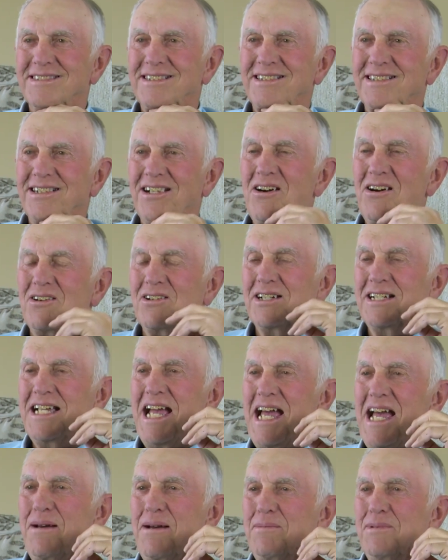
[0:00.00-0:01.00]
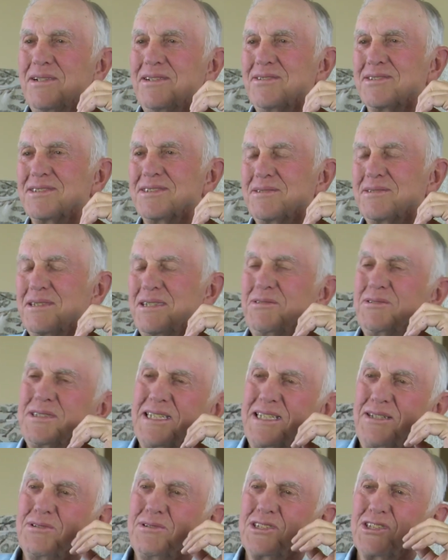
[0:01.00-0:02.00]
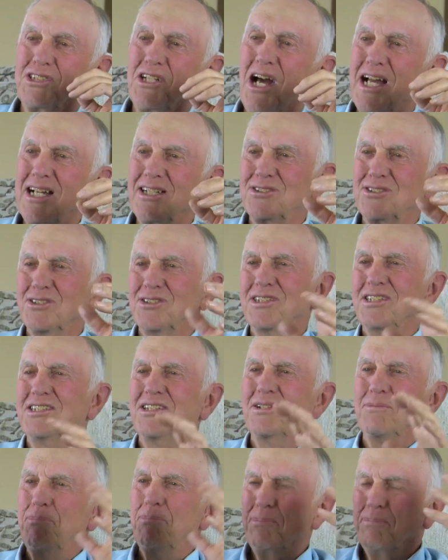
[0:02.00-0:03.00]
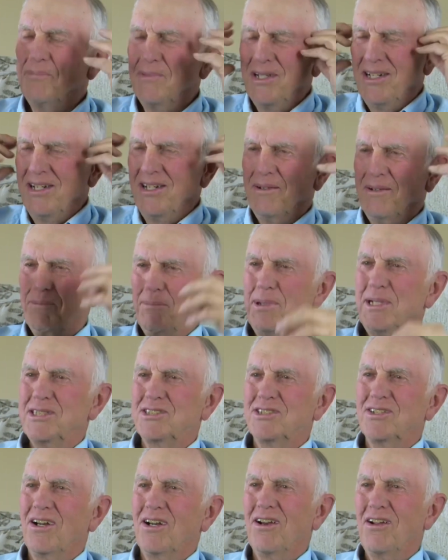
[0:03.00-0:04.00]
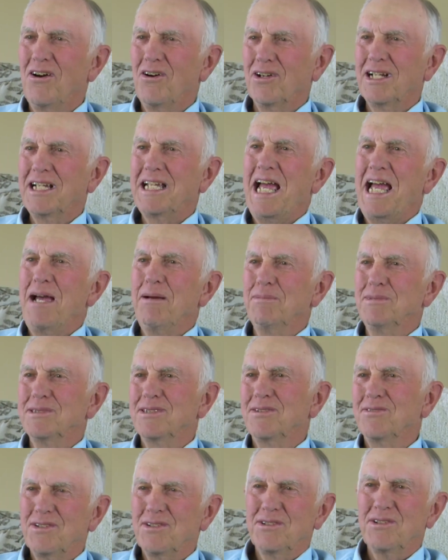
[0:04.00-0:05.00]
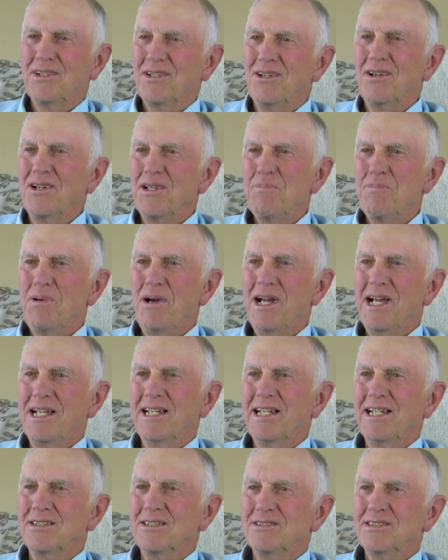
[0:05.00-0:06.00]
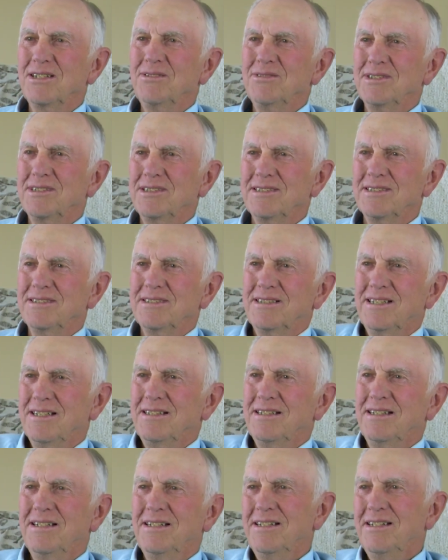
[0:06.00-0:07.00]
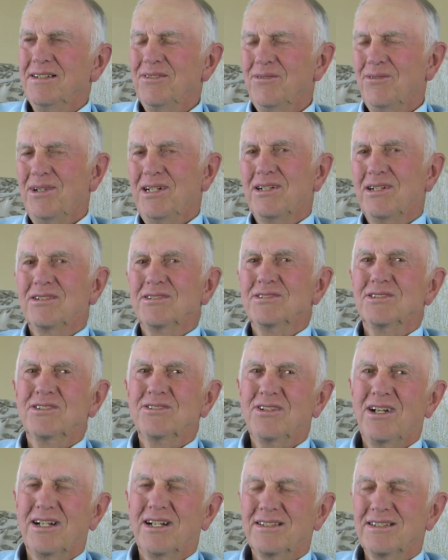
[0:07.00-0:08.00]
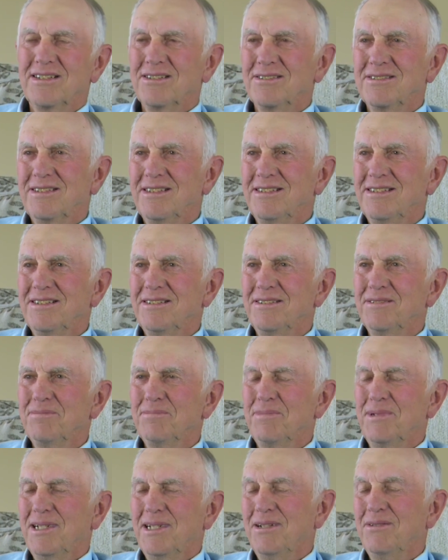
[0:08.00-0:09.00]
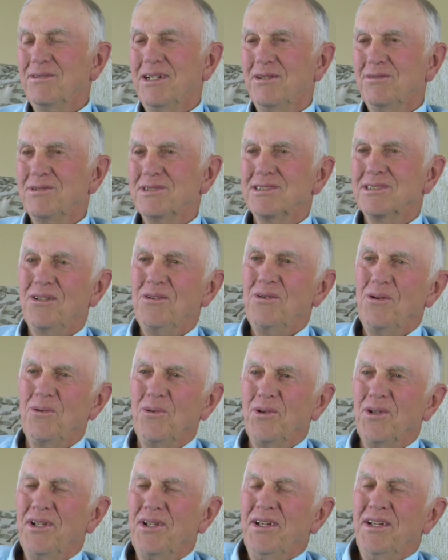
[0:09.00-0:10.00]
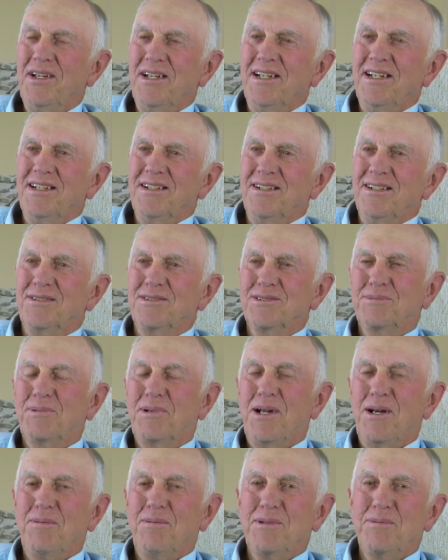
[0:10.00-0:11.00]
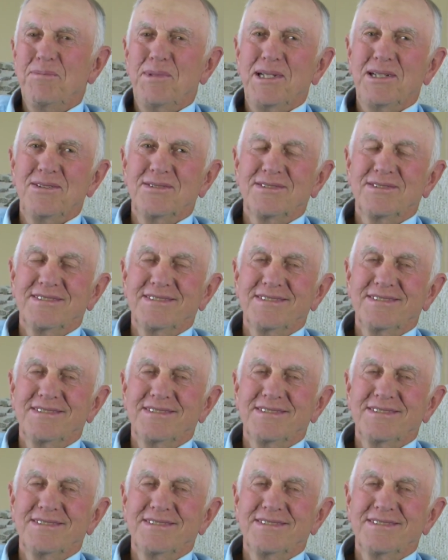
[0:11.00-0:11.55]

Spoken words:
log cabin. It was nicer than you picture log cabins of the early pioneers. It was well constructed, but it was old. It was probably built